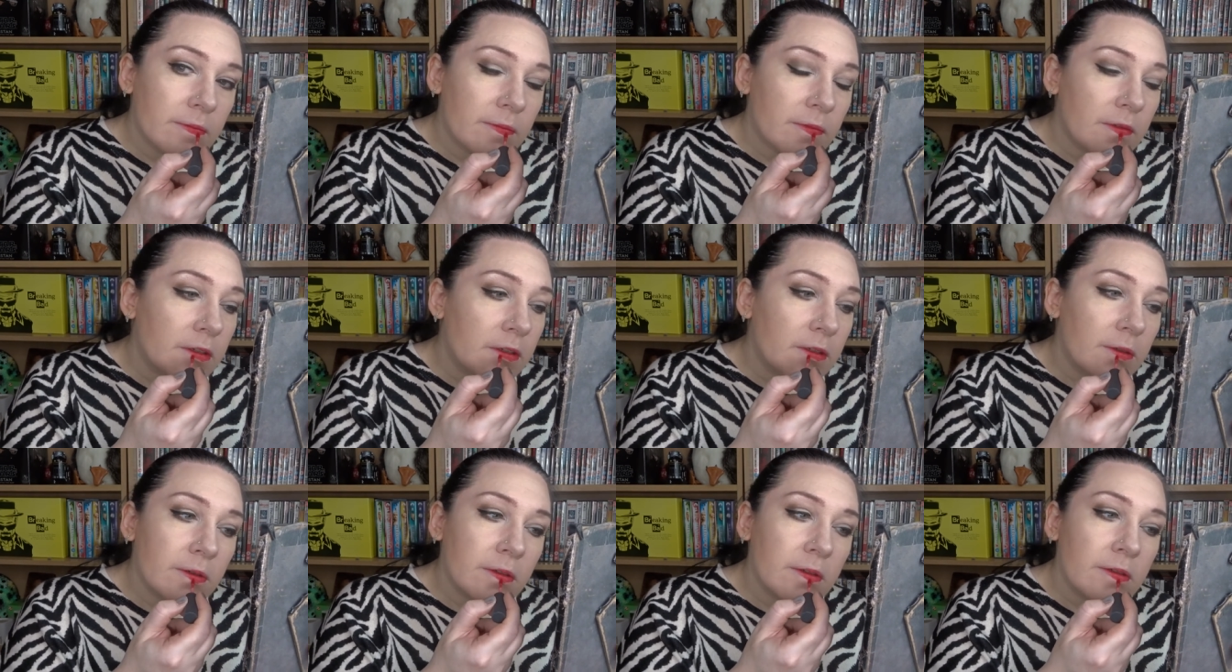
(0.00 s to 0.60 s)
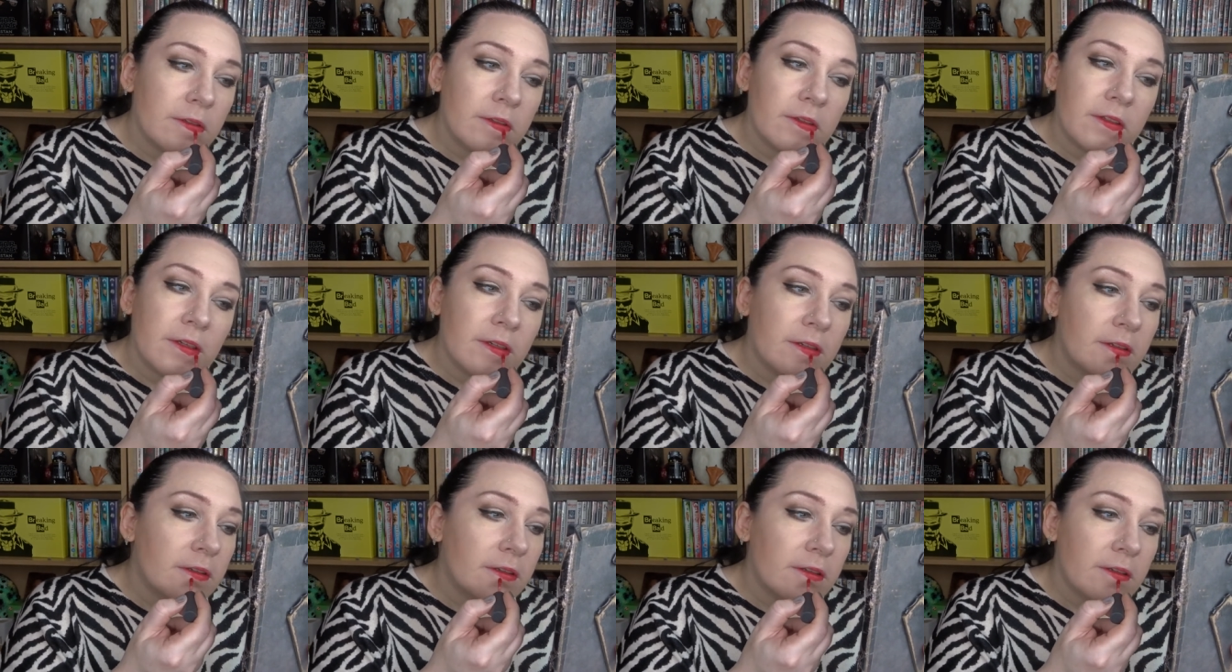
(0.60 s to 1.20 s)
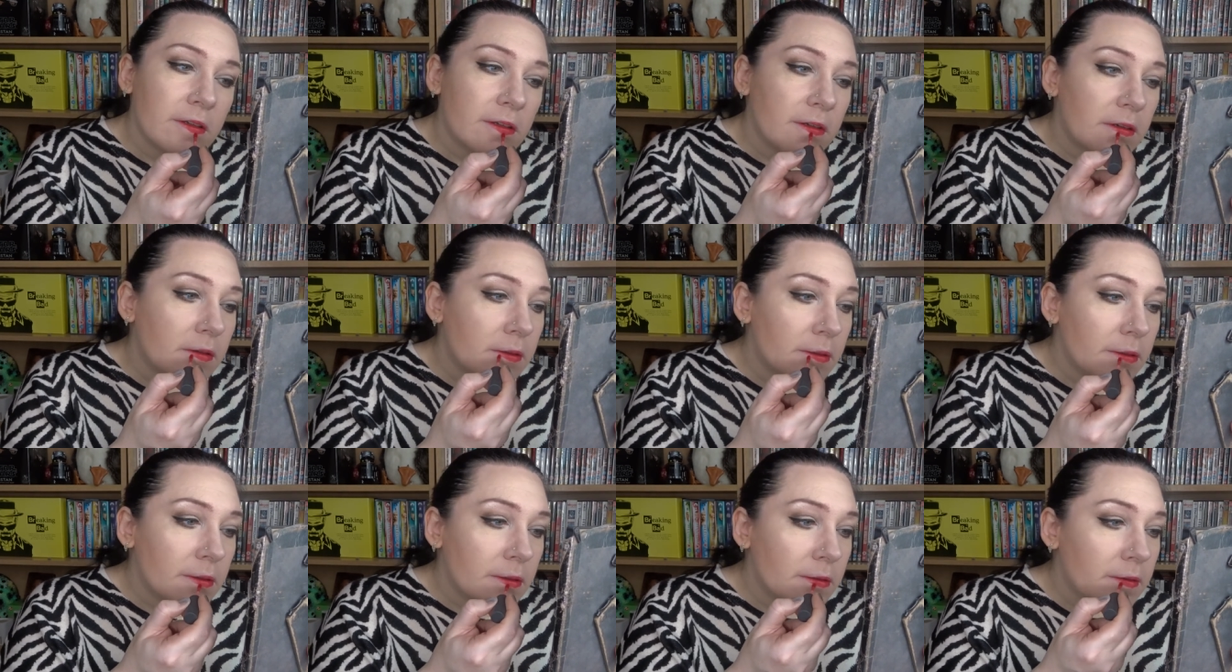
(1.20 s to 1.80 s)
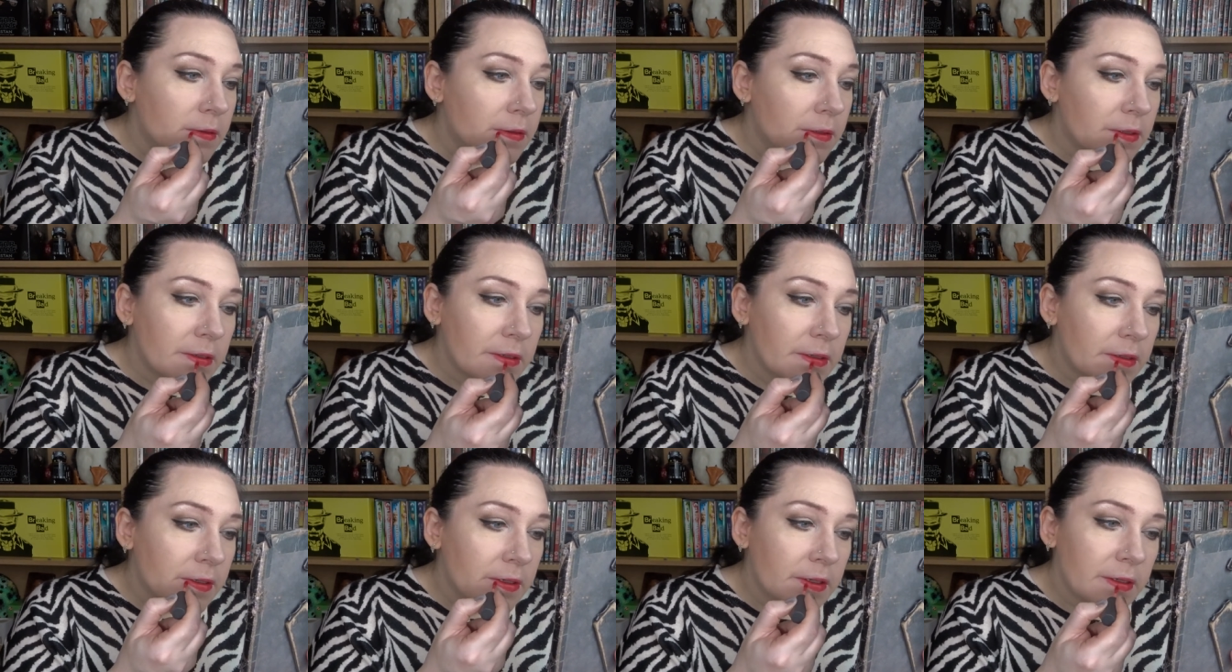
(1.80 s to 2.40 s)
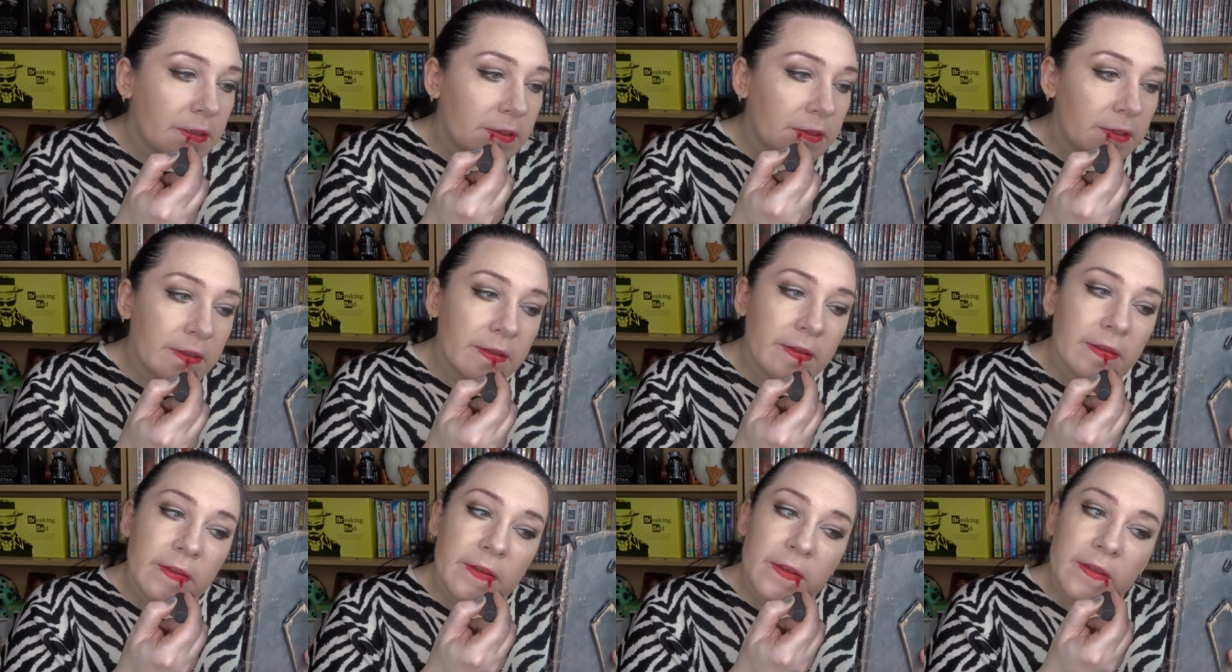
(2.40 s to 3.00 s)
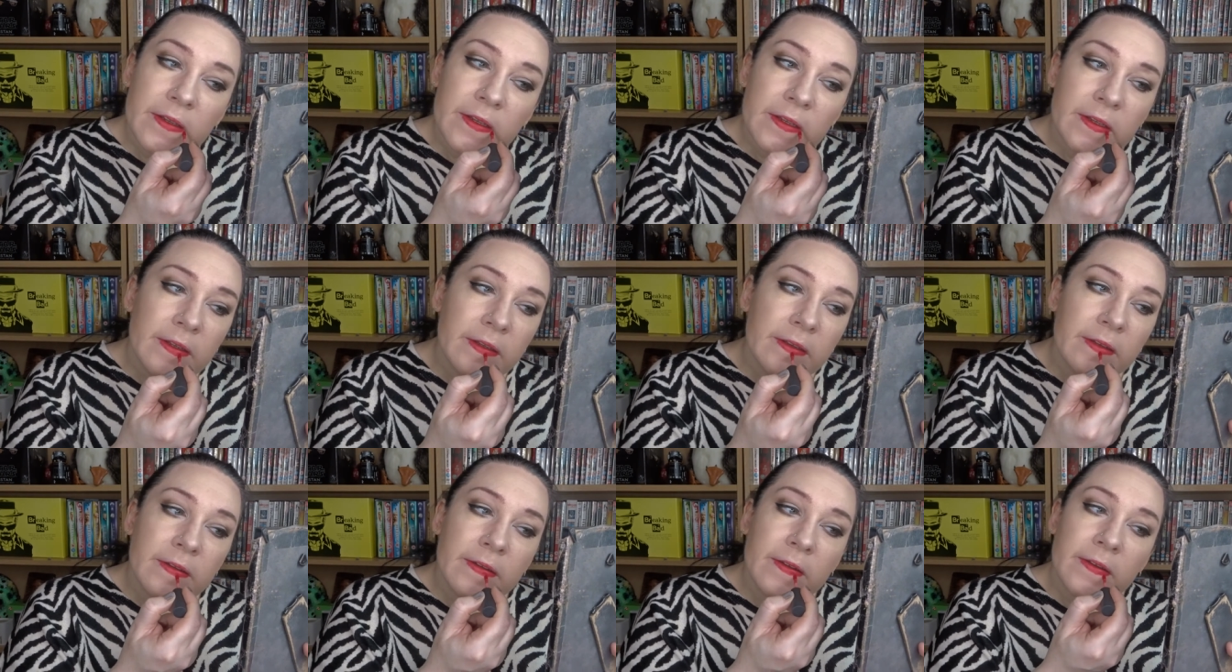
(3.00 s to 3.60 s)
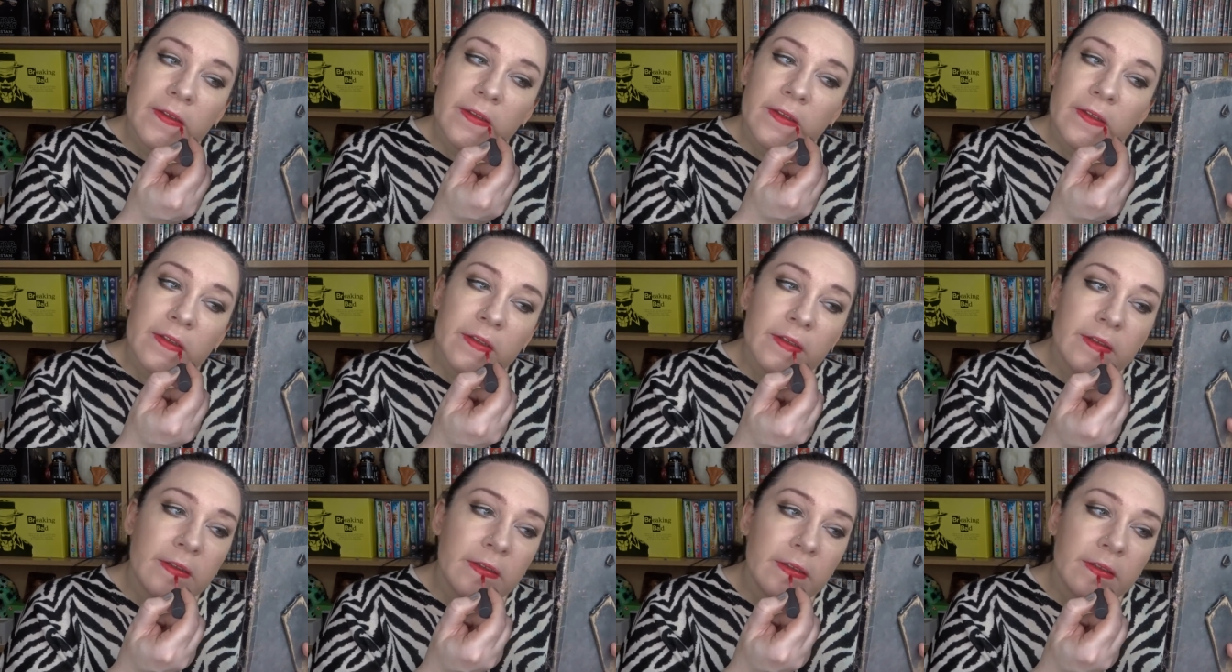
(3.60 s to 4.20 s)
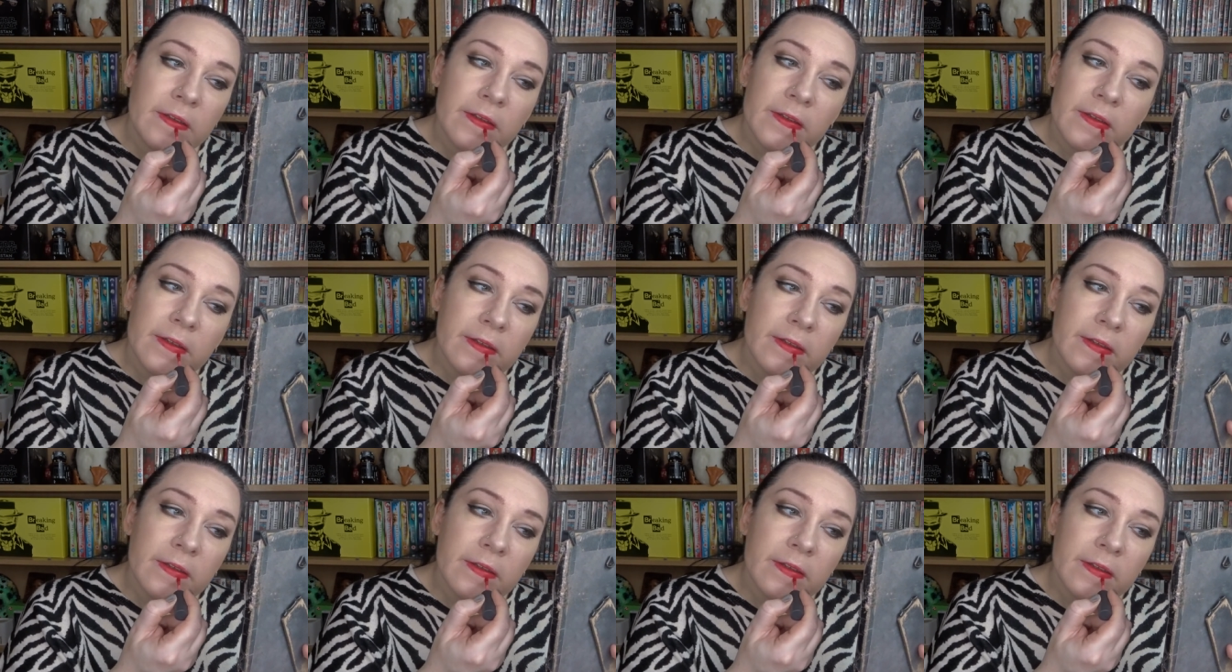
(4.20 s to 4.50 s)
You don't need to stand and stare at either. I'm not. Just getting something.